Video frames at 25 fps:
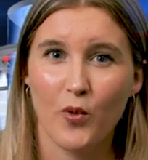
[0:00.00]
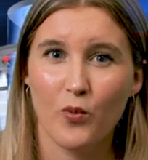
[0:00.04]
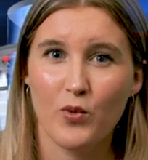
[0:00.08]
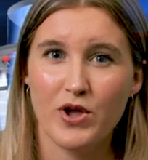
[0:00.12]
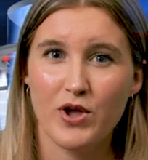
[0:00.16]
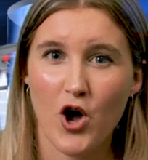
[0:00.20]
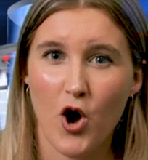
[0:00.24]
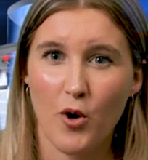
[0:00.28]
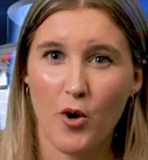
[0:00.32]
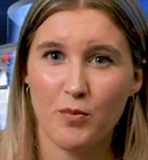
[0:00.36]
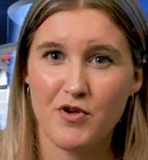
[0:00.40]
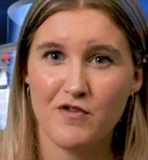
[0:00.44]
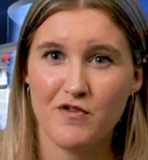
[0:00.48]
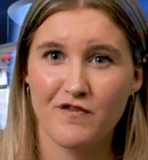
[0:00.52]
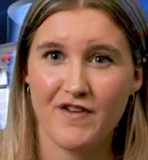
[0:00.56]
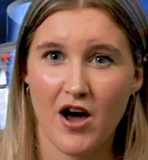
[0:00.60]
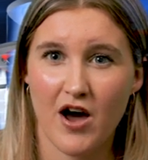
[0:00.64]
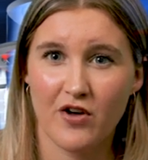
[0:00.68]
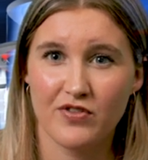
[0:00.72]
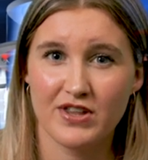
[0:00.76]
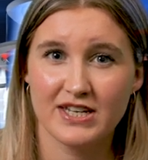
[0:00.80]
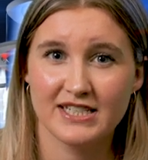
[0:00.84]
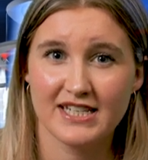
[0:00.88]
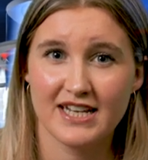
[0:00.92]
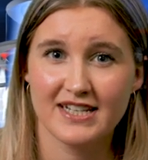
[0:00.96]
We hope you
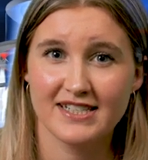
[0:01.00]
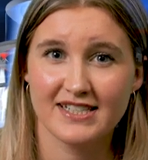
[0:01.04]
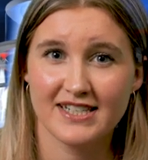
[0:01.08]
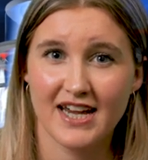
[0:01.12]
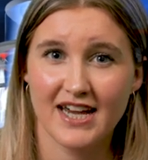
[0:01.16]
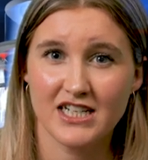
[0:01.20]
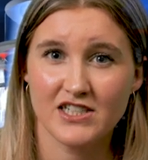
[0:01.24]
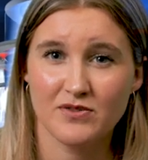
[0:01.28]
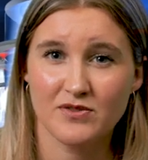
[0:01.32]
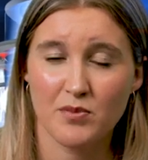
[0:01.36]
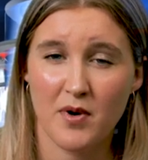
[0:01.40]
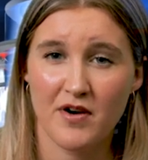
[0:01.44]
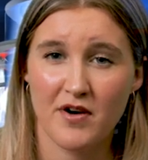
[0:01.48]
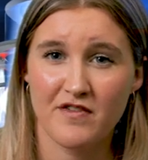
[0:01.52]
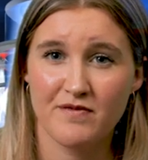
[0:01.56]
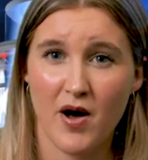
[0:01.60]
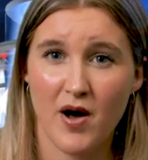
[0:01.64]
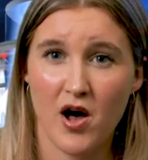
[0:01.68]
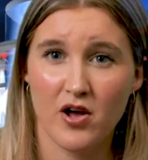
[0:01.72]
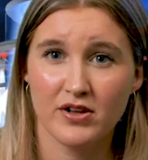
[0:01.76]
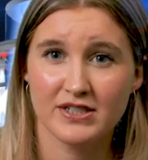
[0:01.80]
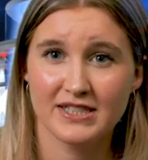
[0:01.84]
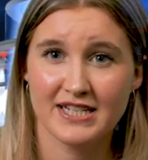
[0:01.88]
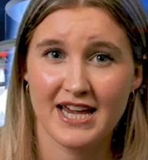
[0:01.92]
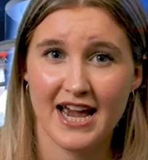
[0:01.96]
found these insights from our
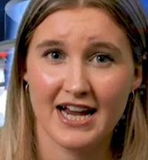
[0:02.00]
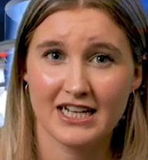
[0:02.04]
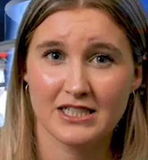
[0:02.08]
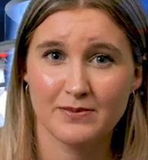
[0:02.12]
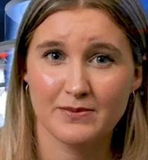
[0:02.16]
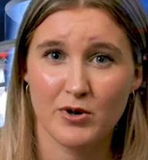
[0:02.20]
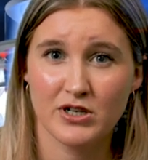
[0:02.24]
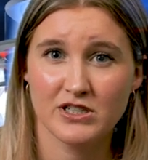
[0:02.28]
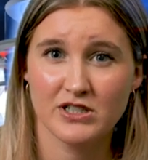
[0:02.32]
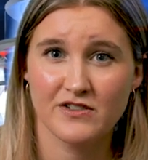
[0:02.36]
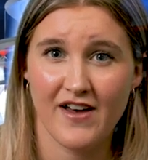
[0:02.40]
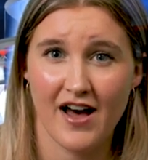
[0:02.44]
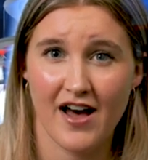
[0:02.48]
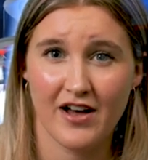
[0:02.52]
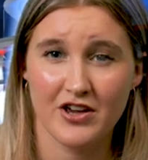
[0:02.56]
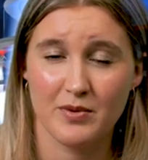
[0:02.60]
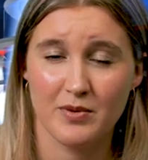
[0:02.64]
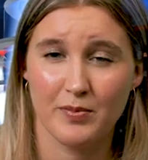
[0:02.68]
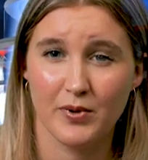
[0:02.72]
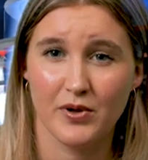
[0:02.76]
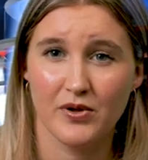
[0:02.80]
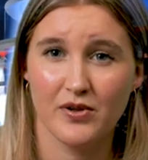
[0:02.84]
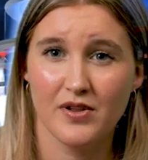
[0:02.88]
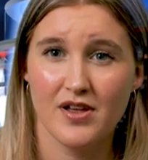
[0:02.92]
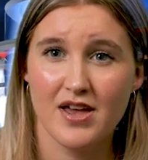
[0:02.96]
policy experts
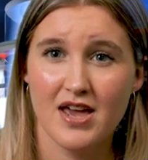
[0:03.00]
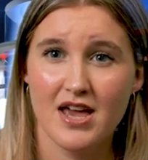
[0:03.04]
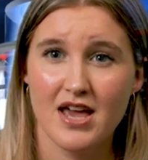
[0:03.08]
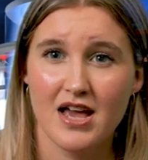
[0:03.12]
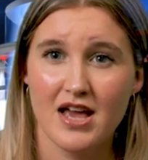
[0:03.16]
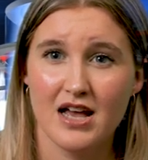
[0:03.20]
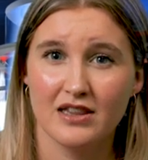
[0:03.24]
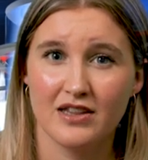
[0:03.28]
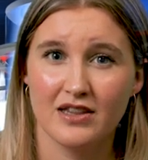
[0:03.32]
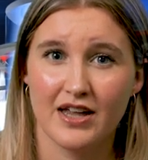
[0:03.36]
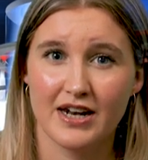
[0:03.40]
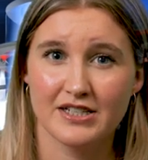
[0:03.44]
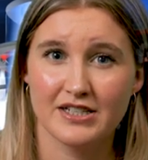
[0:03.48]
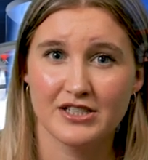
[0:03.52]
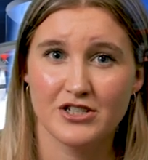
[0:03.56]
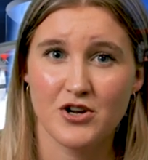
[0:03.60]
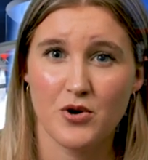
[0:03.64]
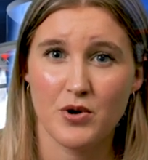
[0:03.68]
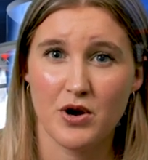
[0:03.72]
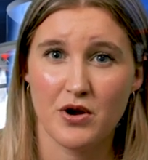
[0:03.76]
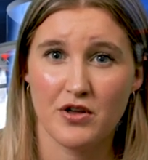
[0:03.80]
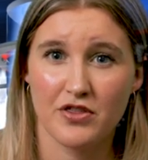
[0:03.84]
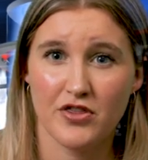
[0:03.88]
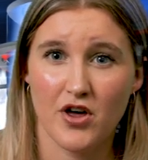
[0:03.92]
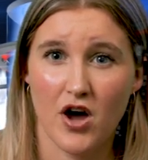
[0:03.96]
valuable. Let us know
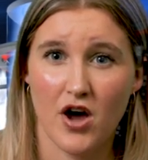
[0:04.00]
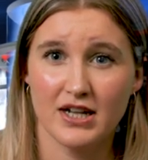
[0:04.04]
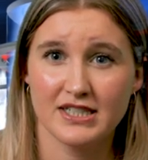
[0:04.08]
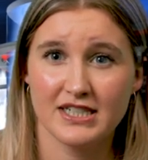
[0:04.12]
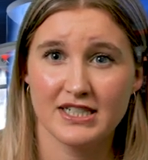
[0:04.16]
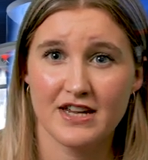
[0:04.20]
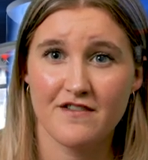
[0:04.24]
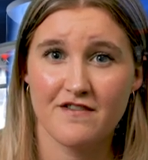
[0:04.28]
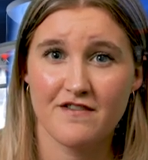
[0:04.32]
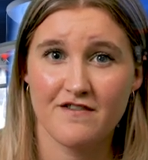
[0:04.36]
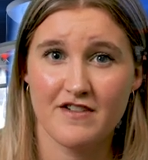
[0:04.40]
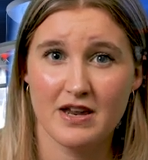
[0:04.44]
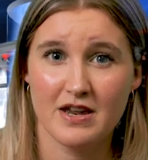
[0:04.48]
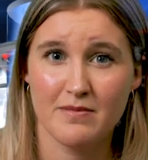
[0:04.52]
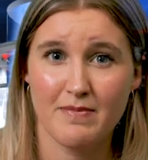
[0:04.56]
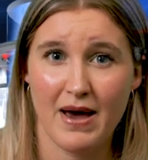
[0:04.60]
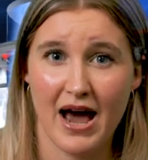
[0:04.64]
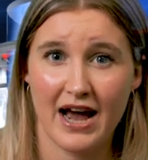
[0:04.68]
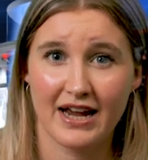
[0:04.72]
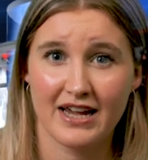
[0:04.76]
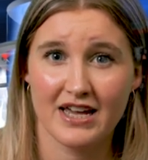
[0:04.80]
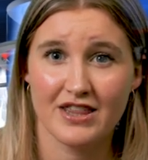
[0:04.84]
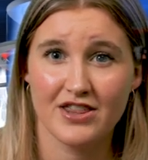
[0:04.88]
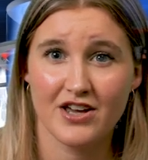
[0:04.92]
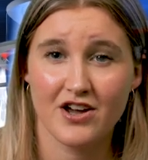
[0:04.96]
your thoughts and
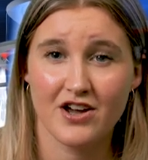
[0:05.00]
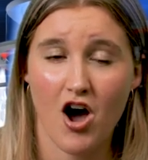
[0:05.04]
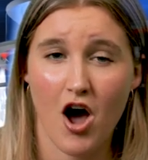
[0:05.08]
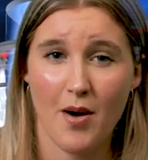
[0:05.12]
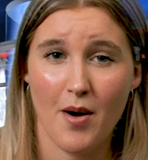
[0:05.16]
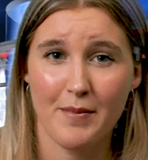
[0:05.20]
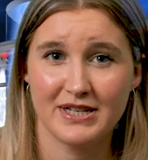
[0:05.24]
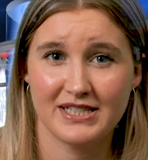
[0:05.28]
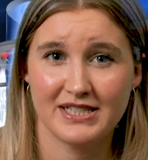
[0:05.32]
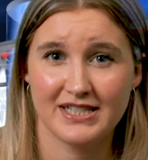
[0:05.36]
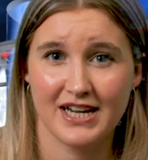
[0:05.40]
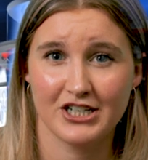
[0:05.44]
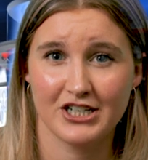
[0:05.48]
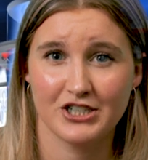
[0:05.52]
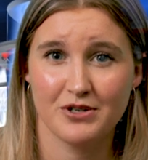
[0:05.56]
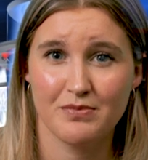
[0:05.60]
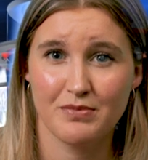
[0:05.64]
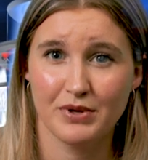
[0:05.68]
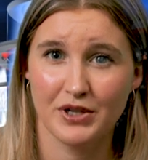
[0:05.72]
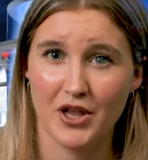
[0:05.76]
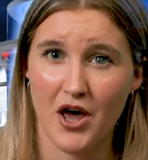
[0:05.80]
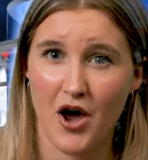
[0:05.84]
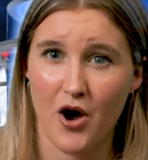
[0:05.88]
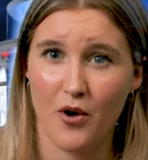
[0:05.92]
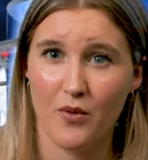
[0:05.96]
feedback in the comment section
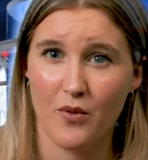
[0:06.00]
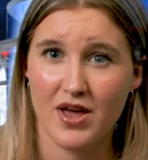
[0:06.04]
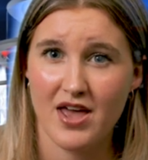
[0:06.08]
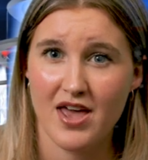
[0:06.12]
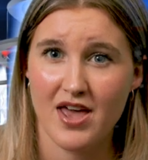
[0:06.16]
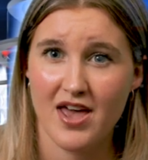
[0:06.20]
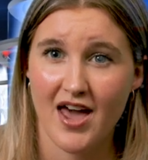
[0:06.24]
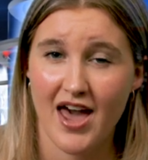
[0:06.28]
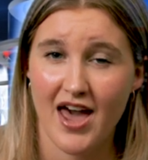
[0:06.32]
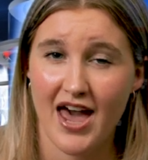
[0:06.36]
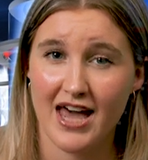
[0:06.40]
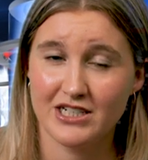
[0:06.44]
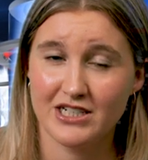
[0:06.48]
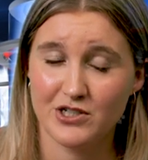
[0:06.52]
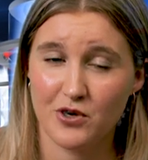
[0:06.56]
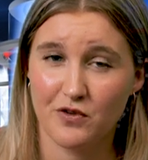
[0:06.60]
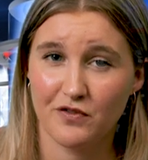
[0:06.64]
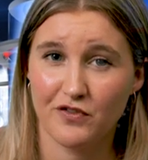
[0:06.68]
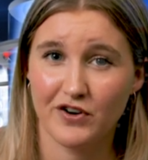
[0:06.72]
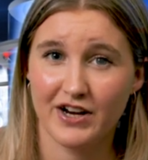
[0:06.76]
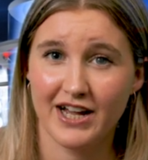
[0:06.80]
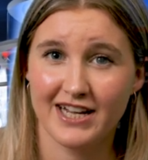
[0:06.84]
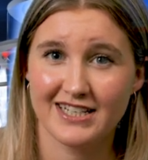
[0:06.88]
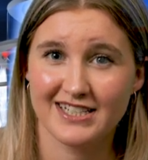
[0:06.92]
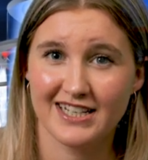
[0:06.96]
below, and don't
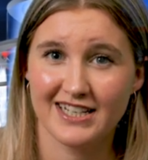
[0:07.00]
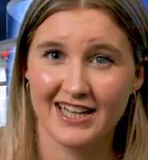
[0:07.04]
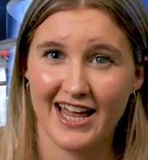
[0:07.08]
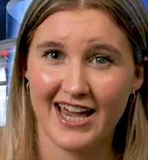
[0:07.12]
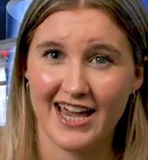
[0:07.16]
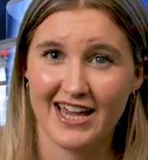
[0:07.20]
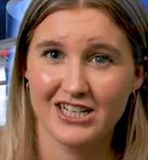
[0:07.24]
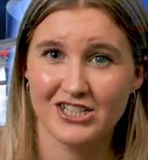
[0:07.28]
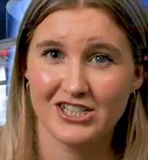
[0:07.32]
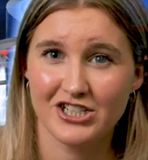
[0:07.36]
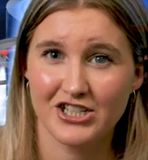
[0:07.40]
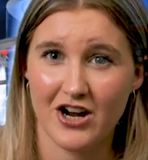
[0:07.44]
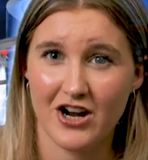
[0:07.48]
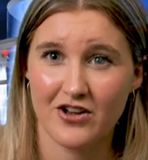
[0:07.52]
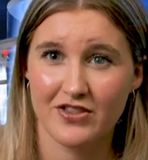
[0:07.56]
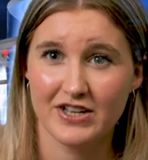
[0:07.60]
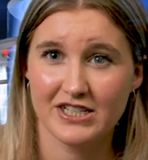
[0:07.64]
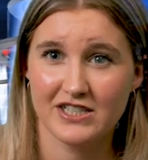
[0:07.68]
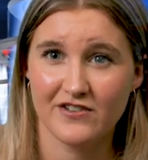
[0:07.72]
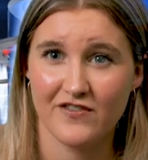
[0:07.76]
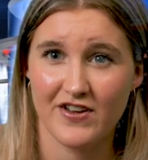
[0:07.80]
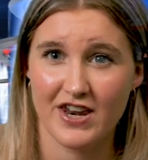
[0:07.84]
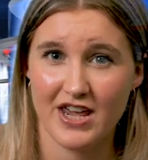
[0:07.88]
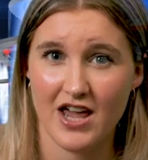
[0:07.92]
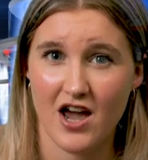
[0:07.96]
forget to like and share
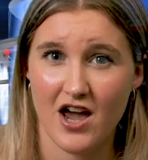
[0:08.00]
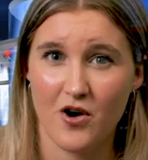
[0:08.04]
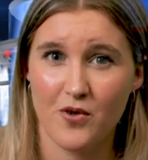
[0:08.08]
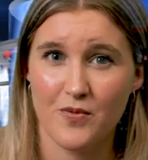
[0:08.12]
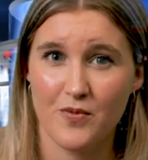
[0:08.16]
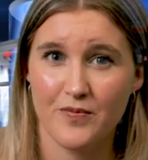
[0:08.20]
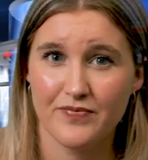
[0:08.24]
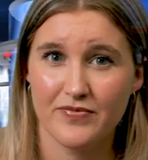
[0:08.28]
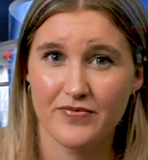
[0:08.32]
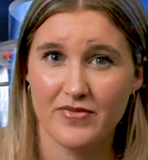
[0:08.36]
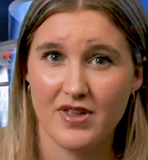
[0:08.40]
this video.